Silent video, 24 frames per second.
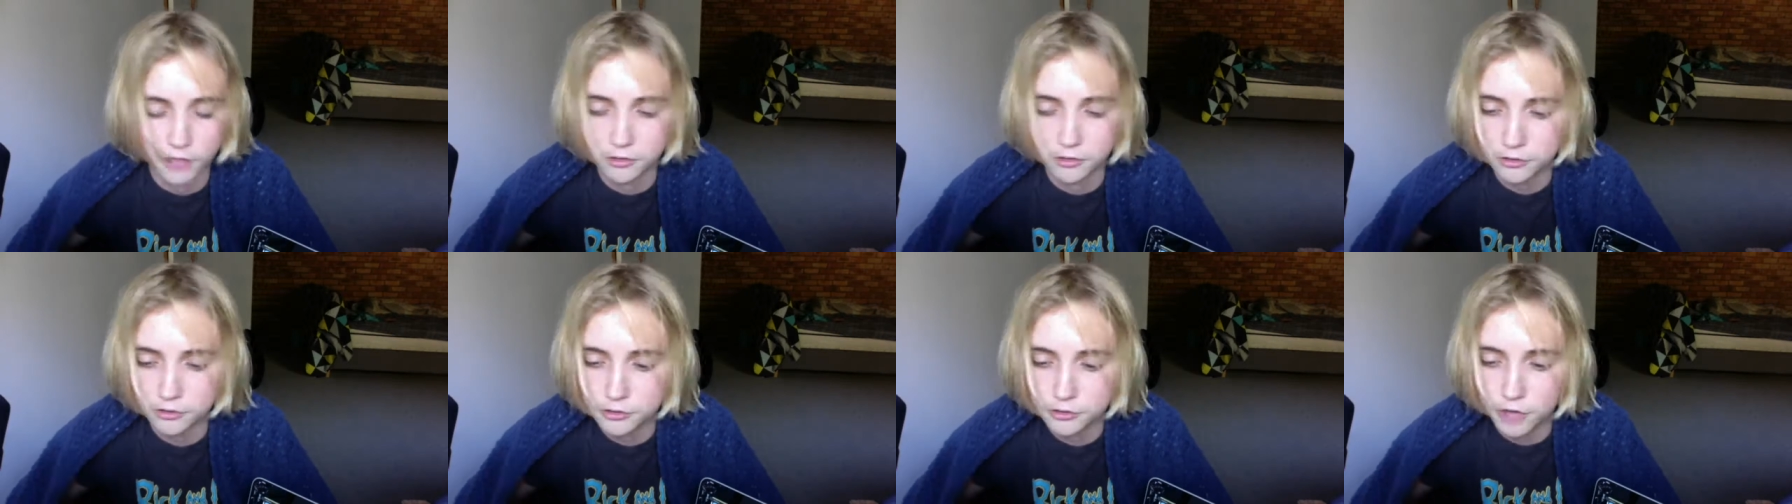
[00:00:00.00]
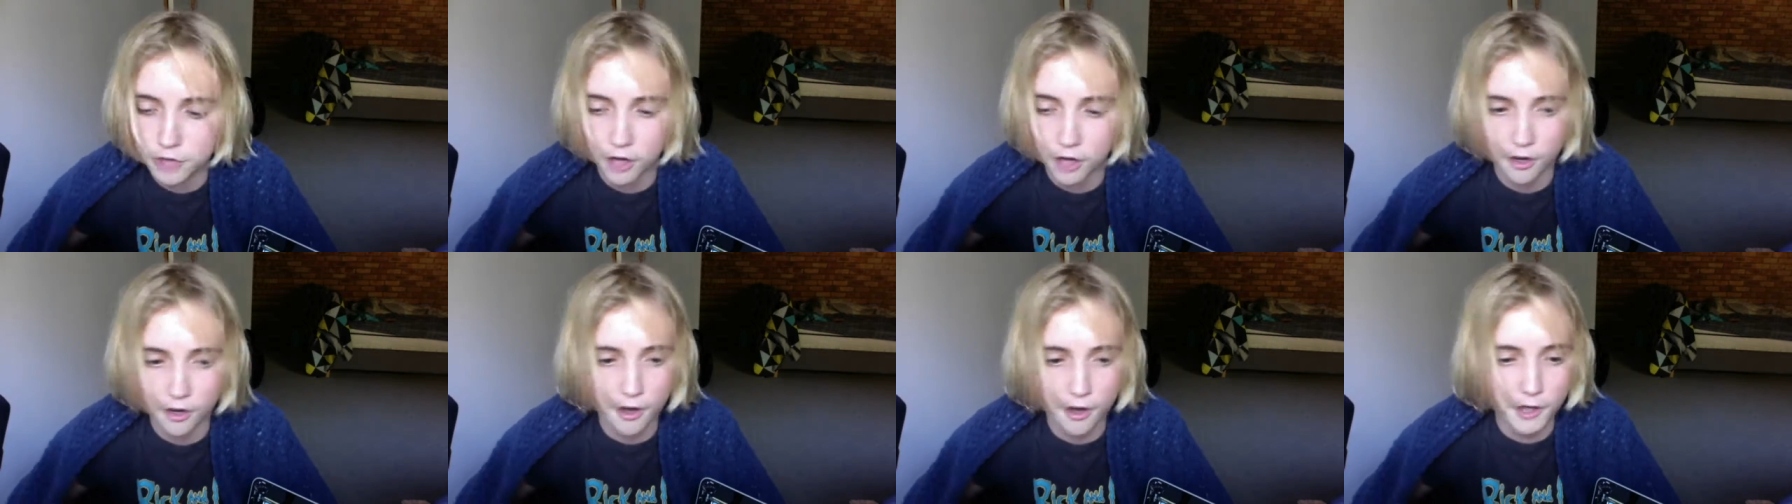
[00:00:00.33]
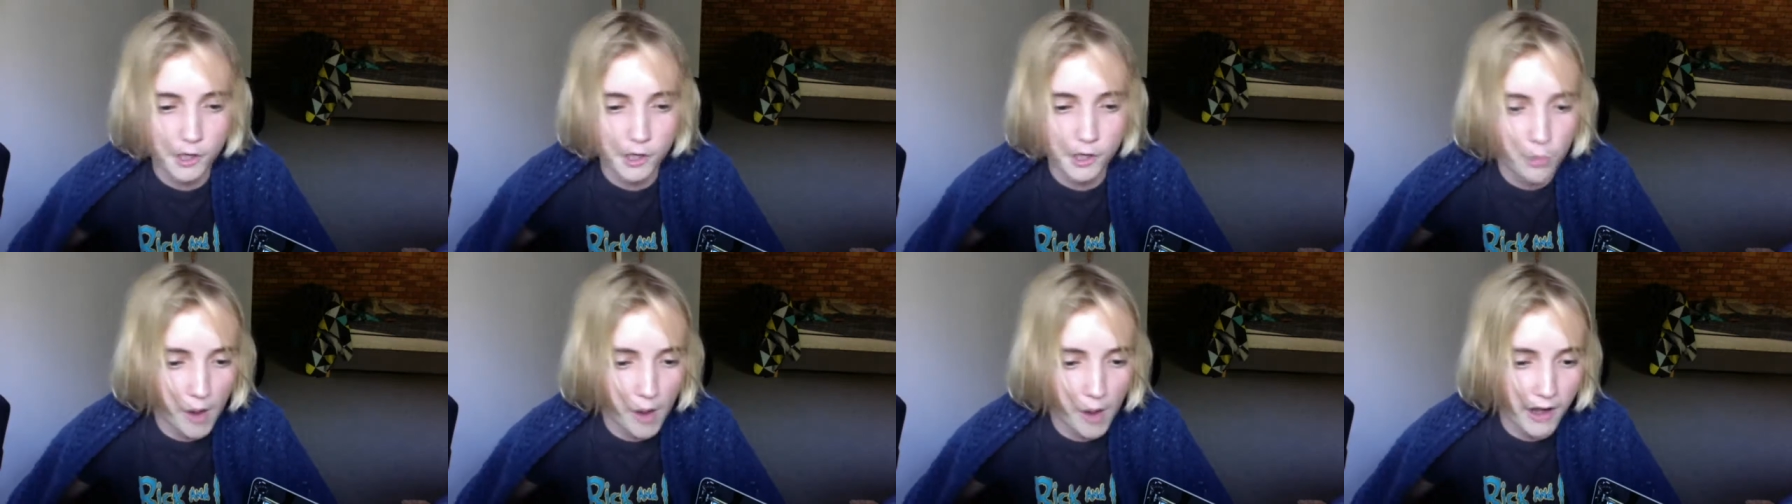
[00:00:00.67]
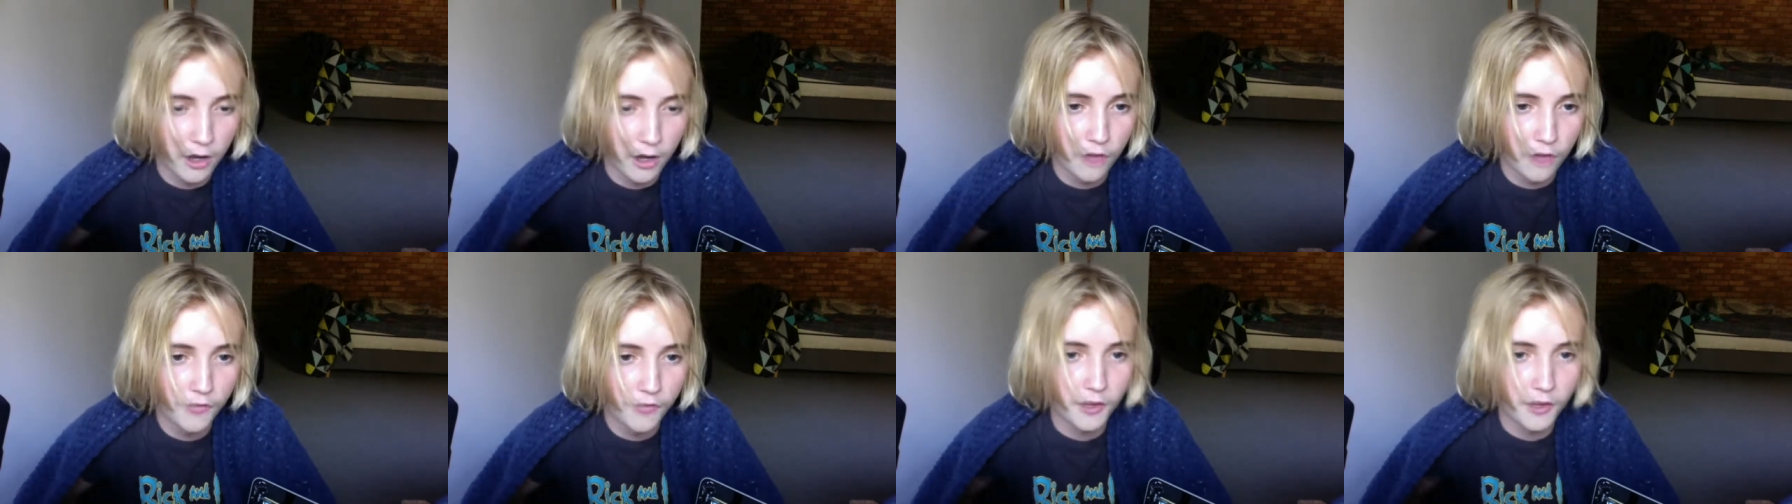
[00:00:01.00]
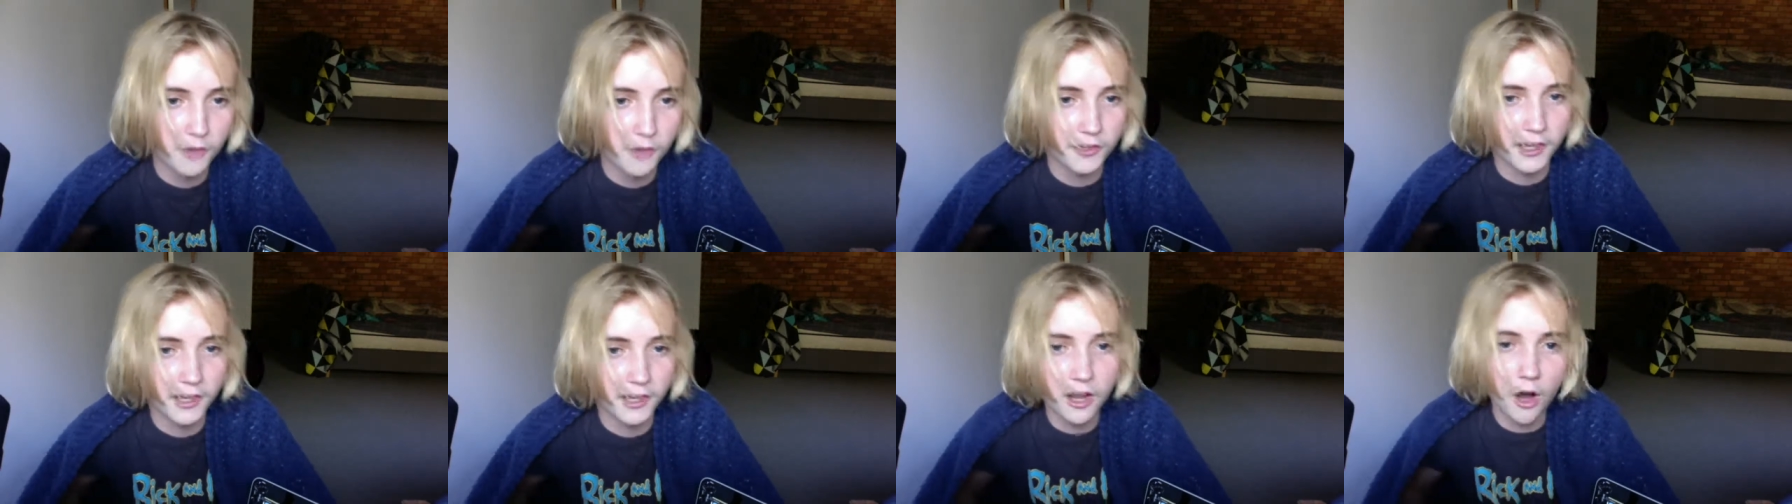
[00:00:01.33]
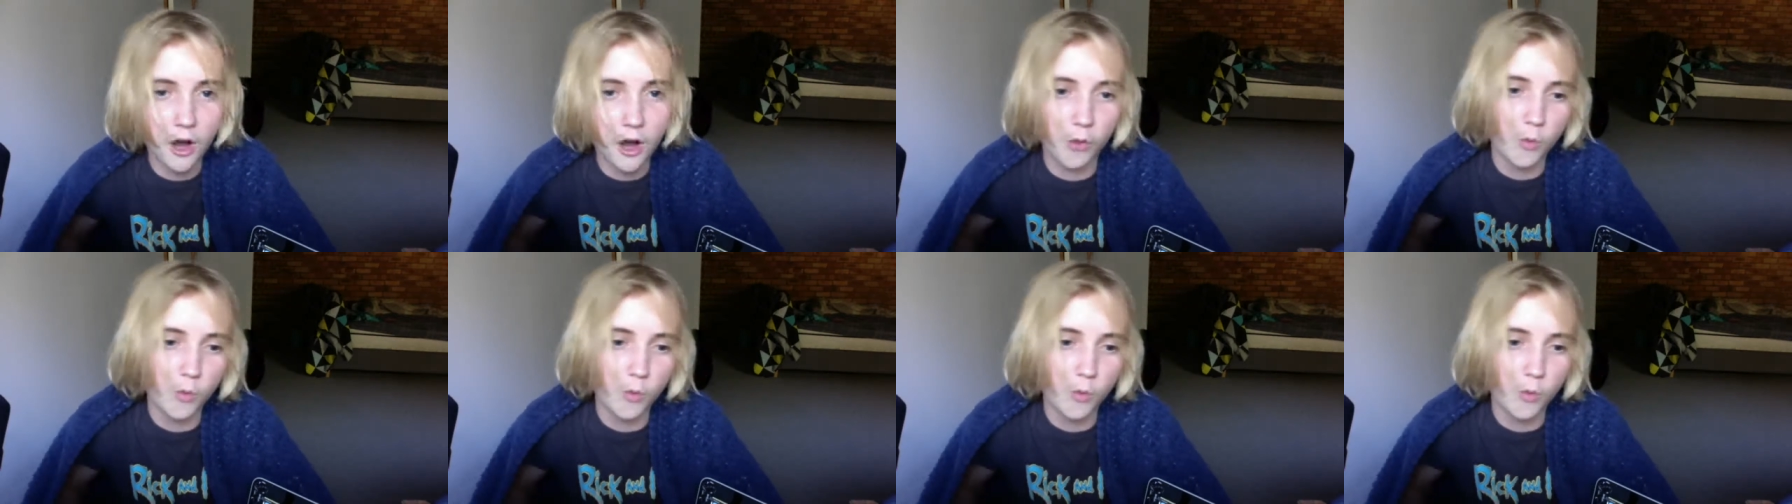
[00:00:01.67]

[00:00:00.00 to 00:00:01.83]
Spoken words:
no, you're way off," and I was like, "Oh,